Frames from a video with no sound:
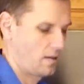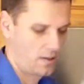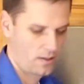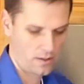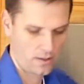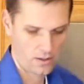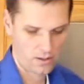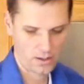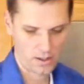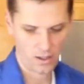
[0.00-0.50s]

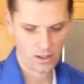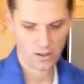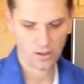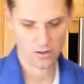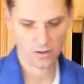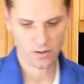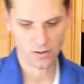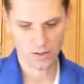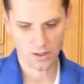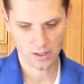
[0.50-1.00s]

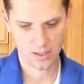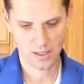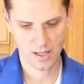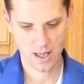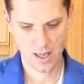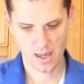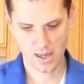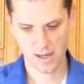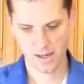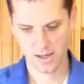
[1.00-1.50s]
So
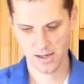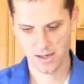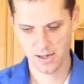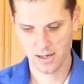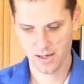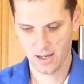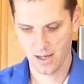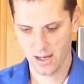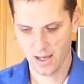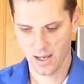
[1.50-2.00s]

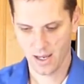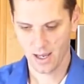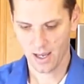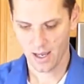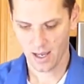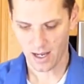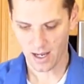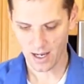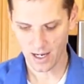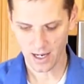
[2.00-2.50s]

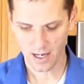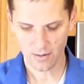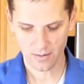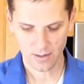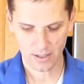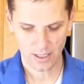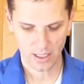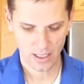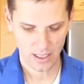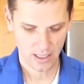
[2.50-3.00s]
I
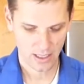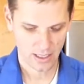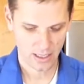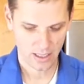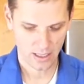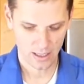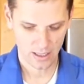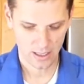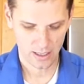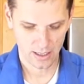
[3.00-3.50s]
went ahead
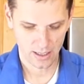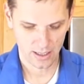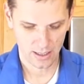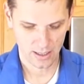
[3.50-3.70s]
and